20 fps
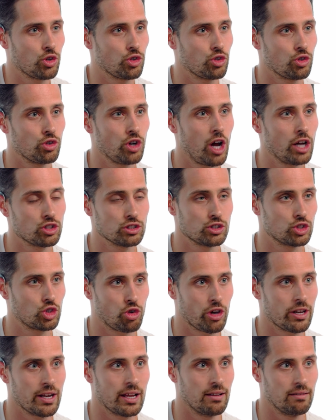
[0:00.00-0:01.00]
you're, you're not just
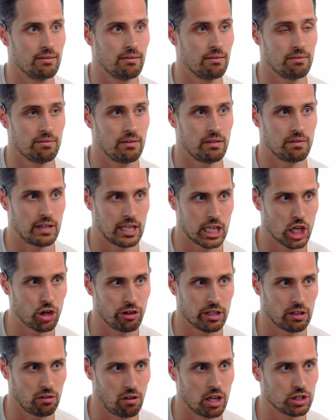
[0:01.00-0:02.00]
treating the
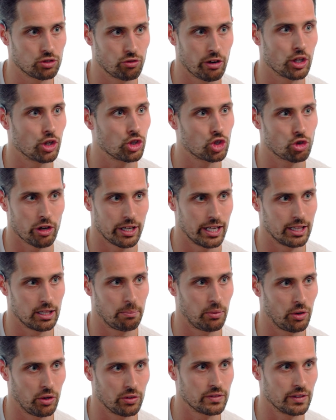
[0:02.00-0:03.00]
hearing loss, right? You're treating the
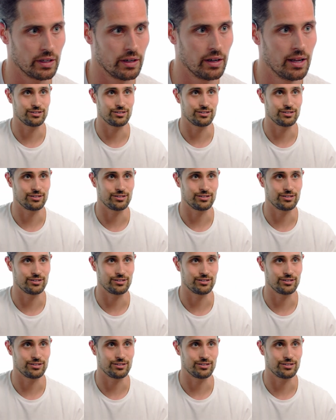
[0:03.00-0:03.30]
person.